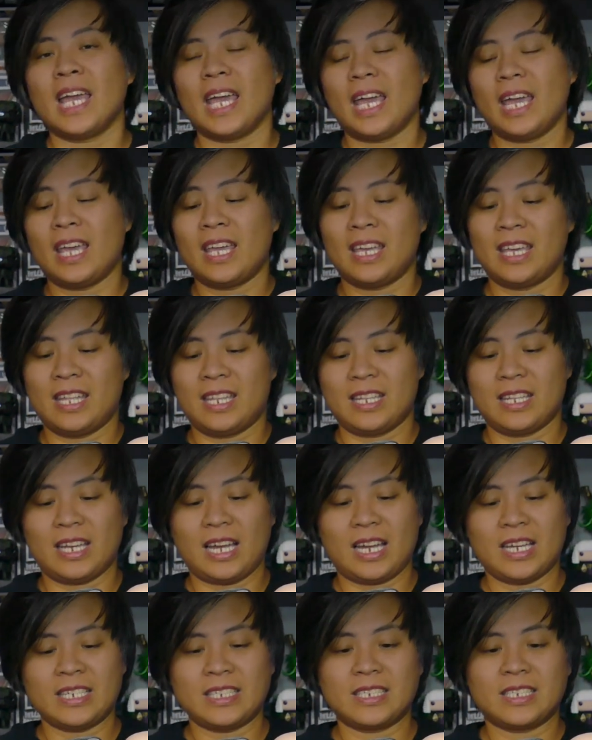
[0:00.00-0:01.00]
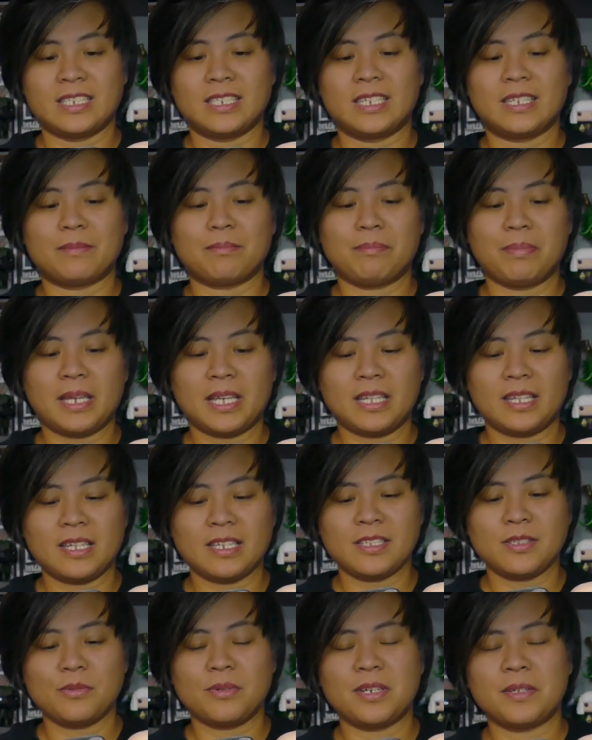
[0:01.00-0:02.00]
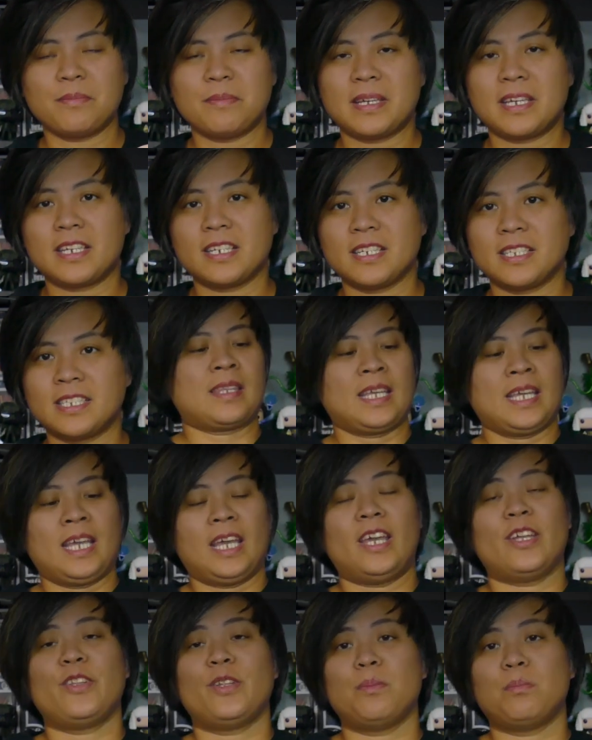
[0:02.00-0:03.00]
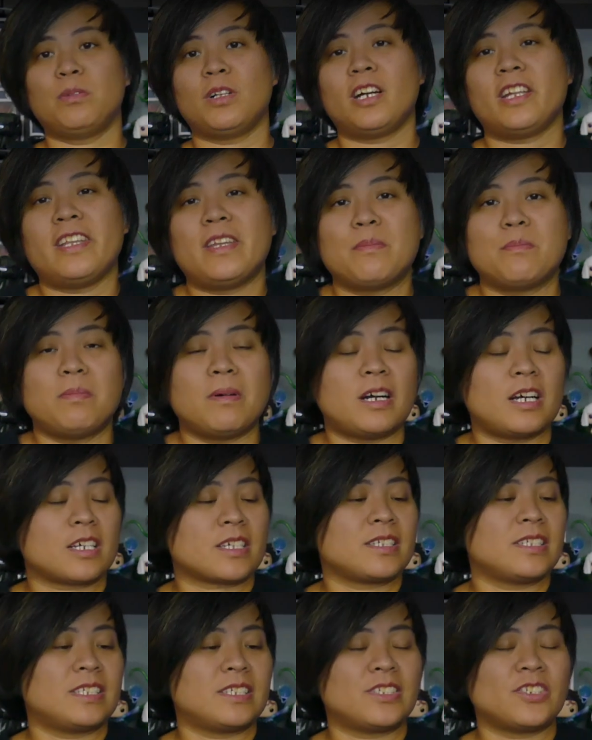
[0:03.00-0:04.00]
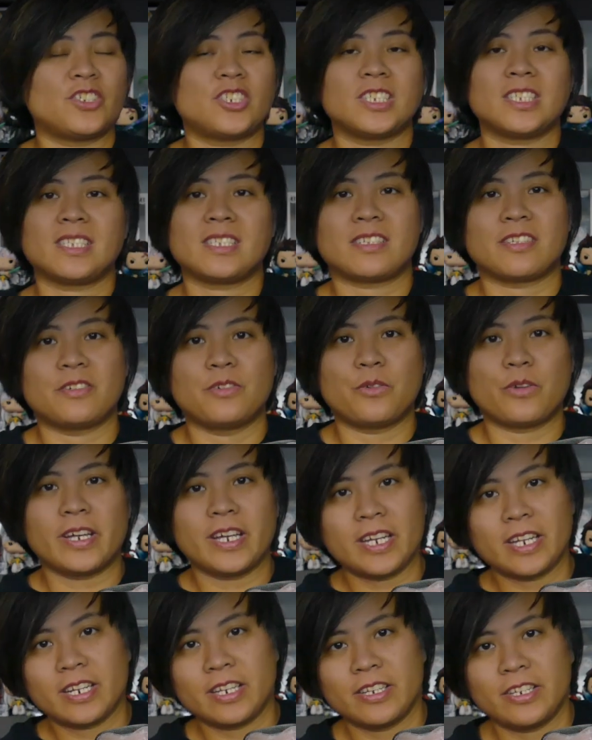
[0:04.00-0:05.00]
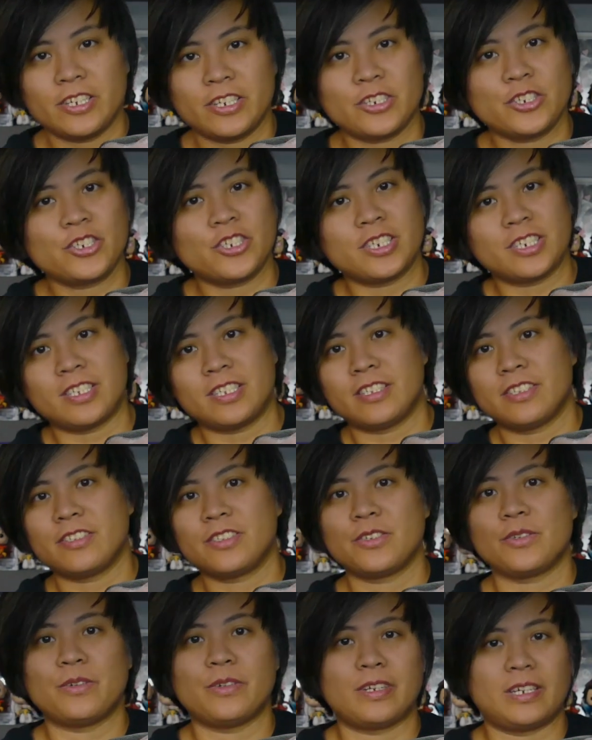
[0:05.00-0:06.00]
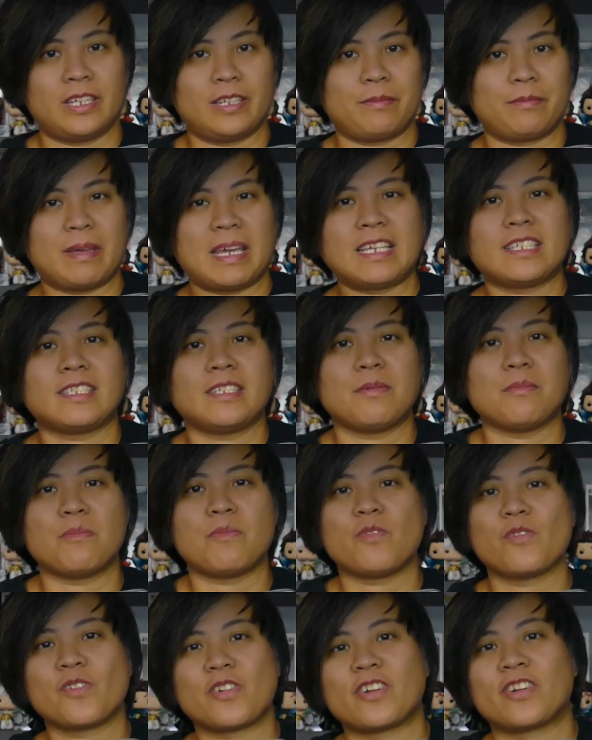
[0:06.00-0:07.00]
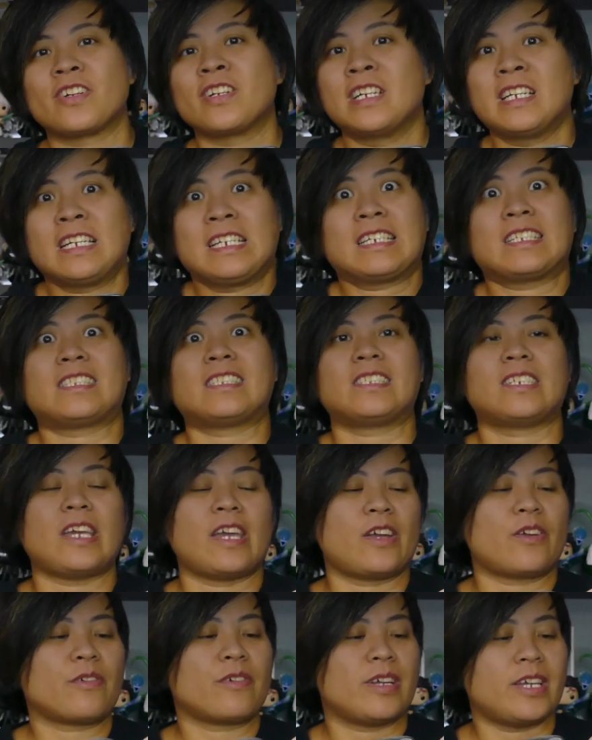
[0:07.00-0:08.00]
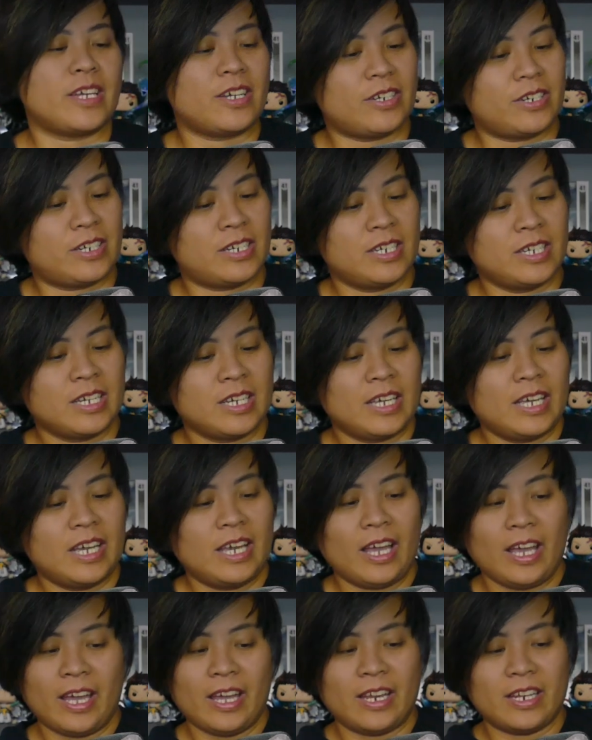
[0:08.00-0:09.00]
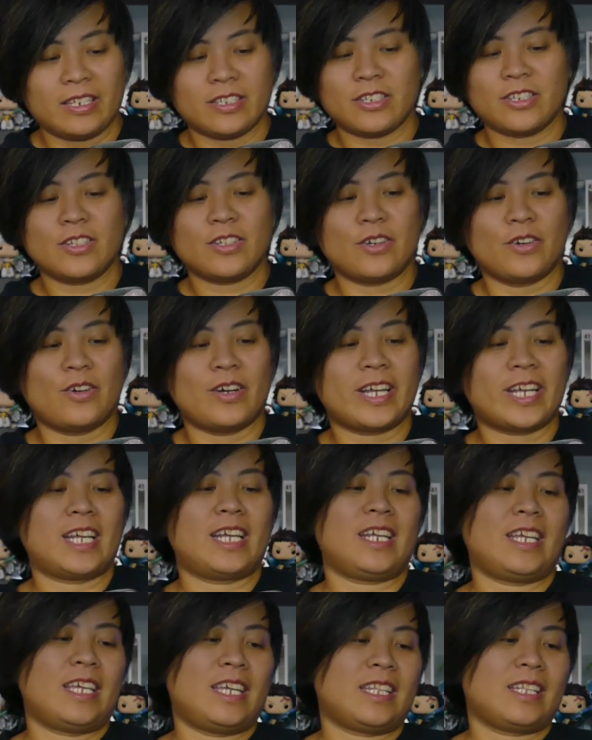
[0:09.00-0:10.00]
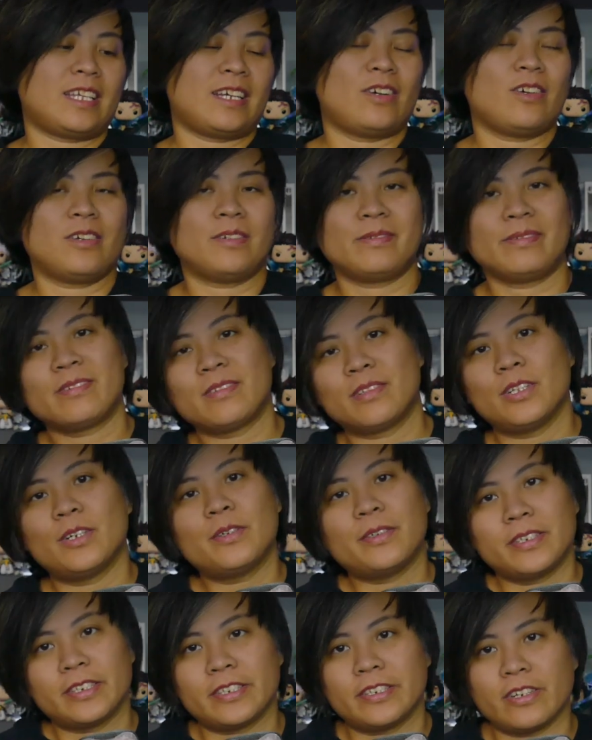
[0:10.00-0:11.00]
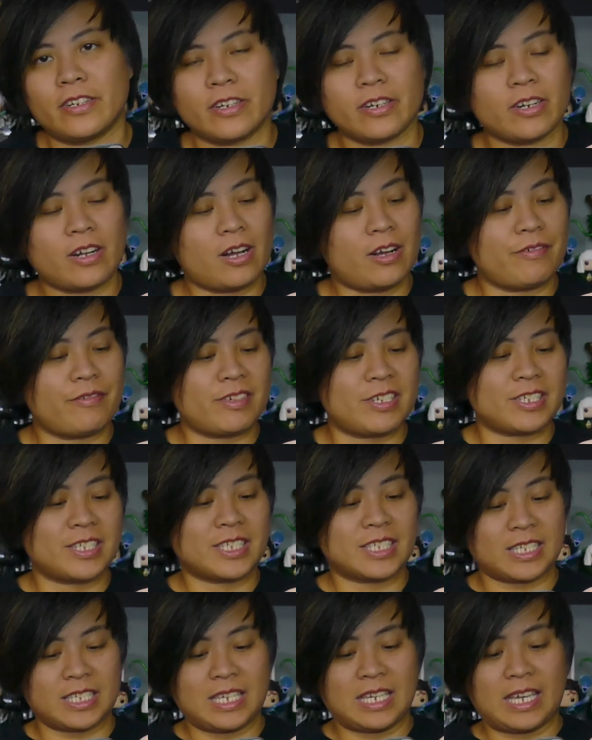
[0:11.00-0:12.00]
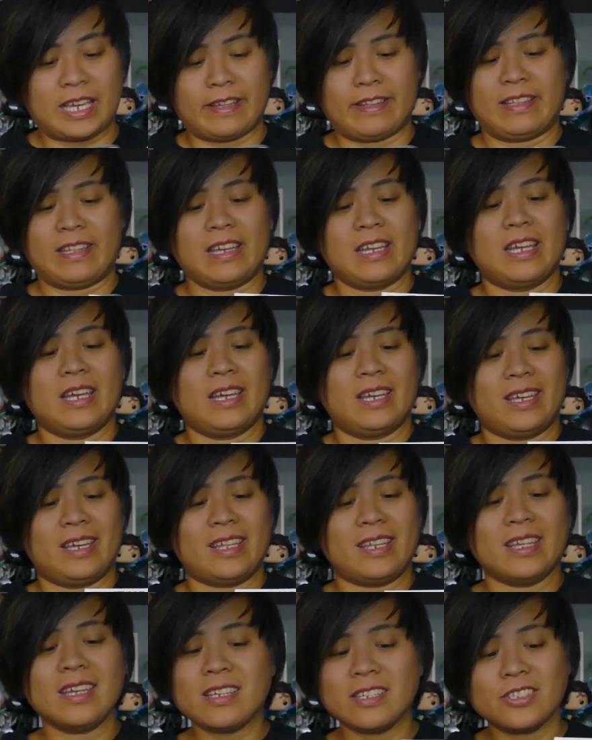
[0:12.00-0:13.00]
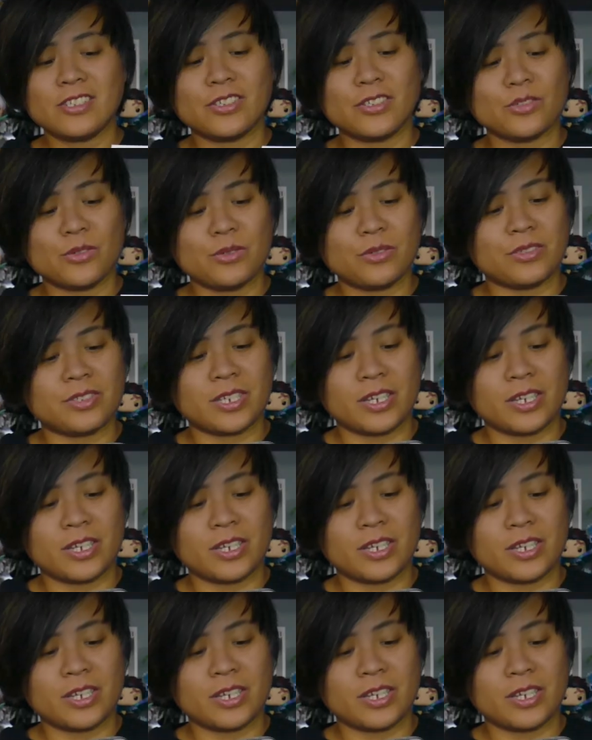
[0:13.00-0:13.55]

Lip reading: And I picked this one because, and the bloody box is just great addition to it and makes it more scarier. And, I gotta get the glow in the dark, obviously. And it is so